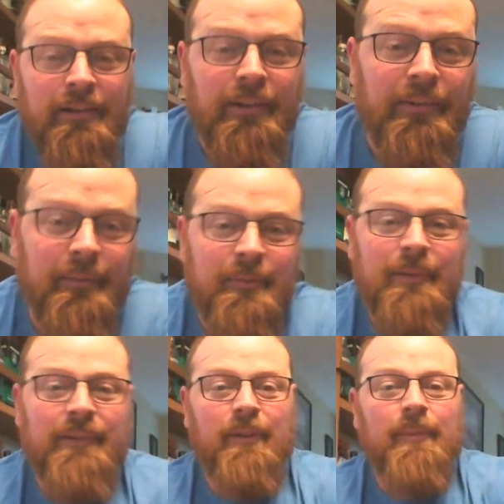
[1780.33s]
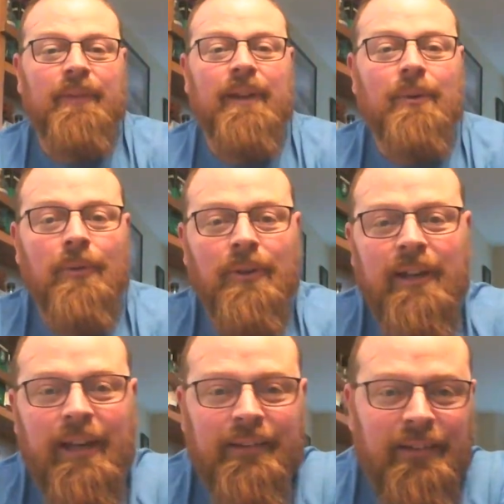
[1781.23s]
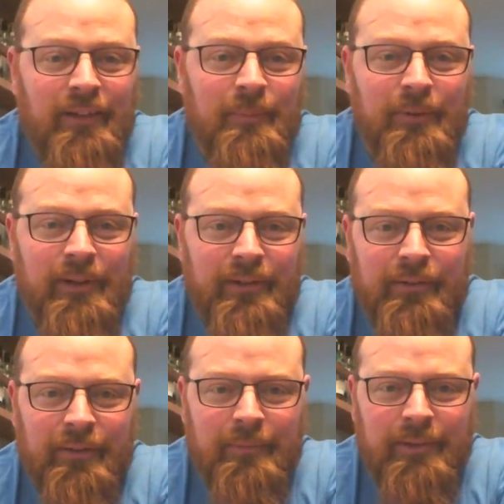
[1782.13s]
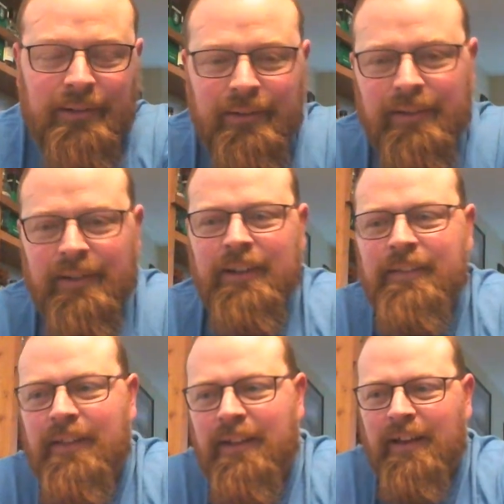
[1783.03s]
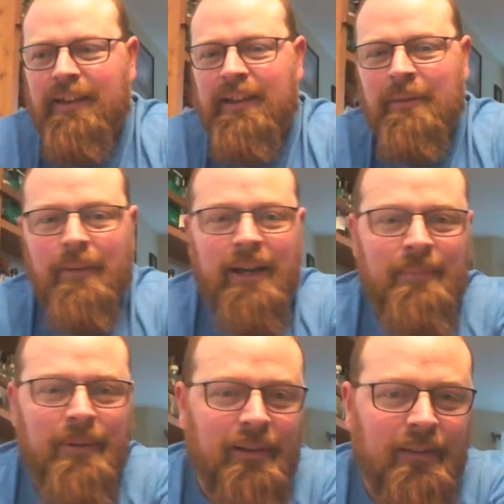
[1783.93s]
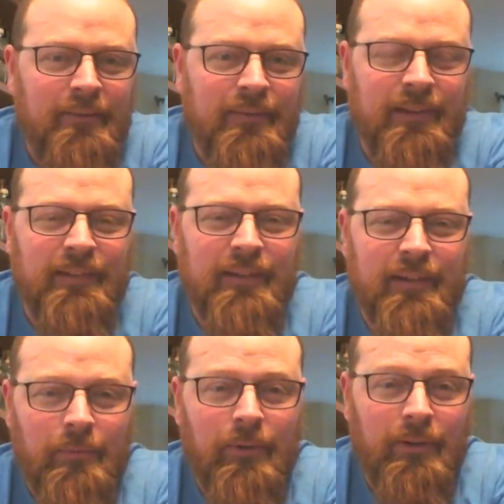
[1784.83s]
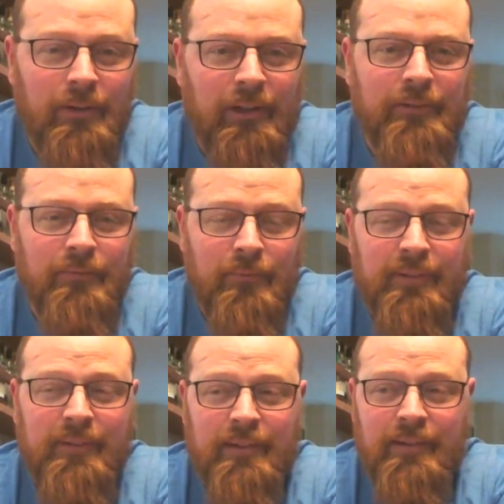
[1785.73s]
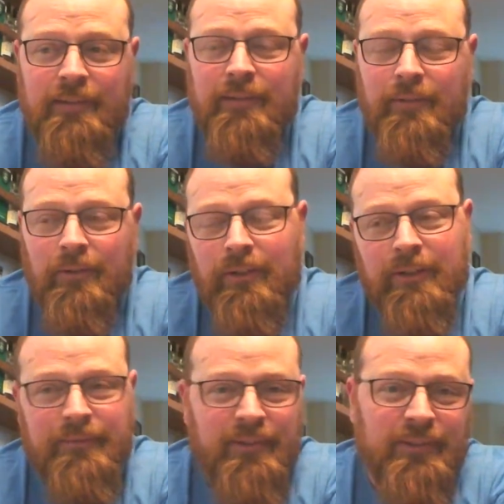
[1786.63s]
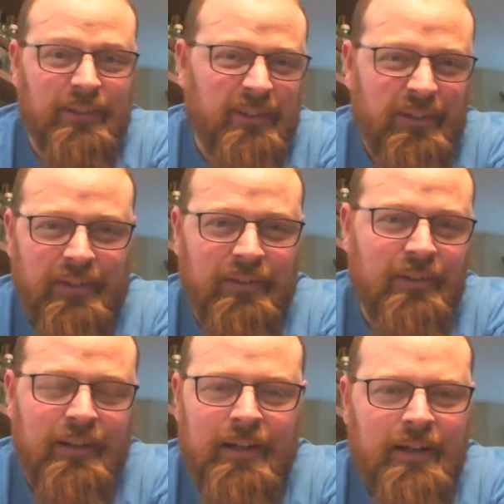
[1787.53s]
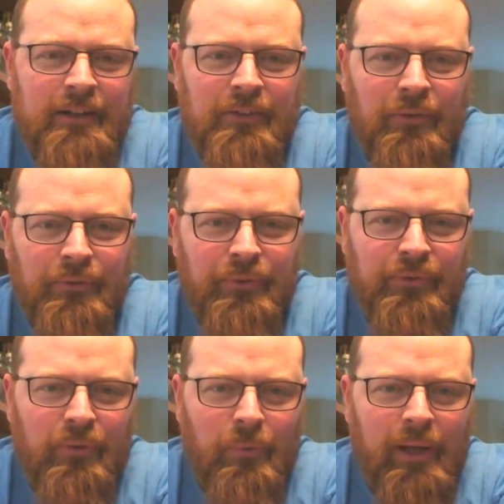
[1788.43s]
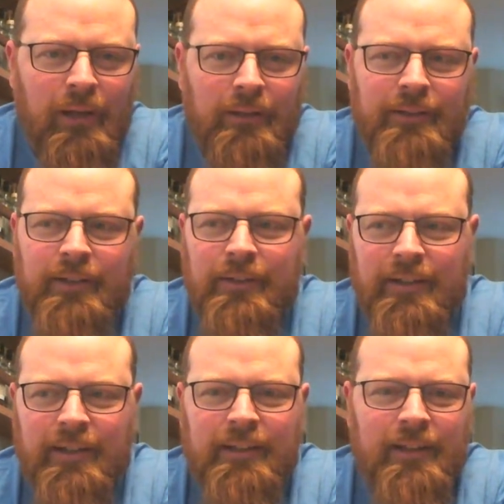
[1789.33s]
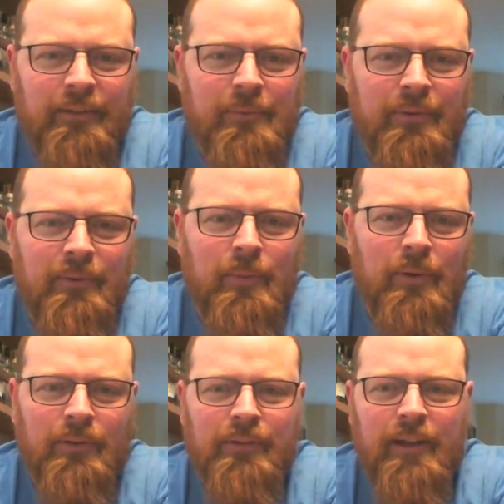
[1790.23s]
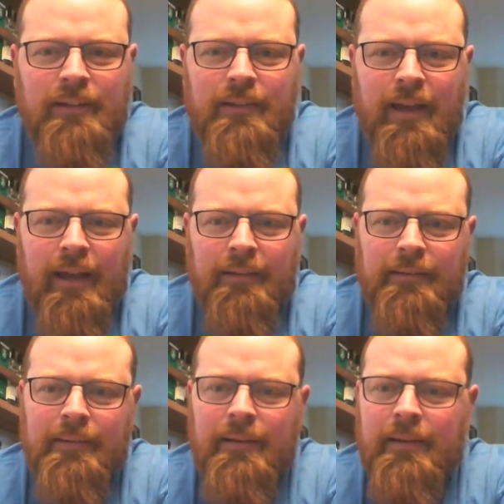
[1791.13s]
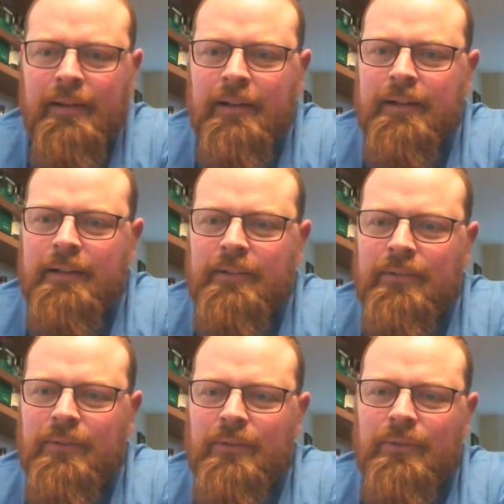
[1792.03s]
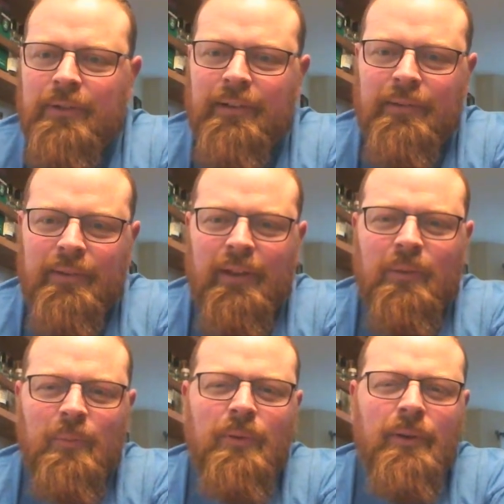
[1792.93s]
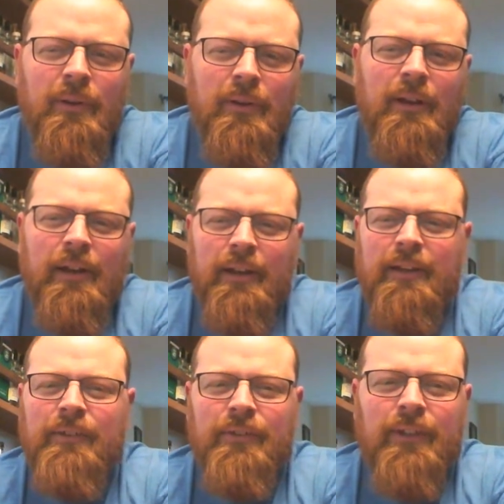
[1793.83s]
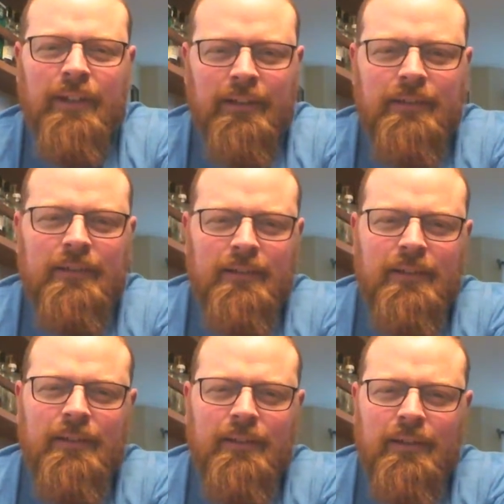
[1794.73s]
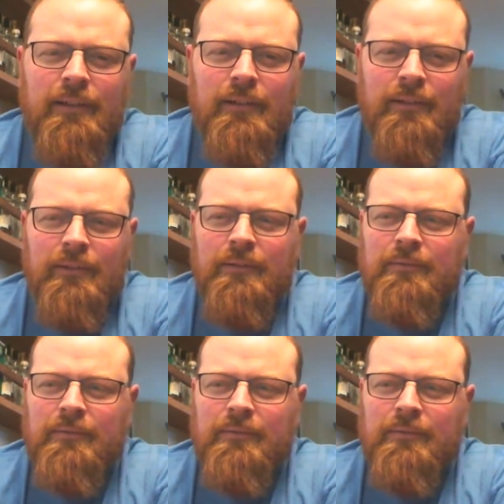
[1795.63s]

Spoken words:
there's something to be said about that quarter cask, and it's pretty interesting because, in my opinion, they've succeeded where a lot of whiskeys or a lot of distilleries don't do so well, and that's with smaller size casks. So it's pretty interesting to see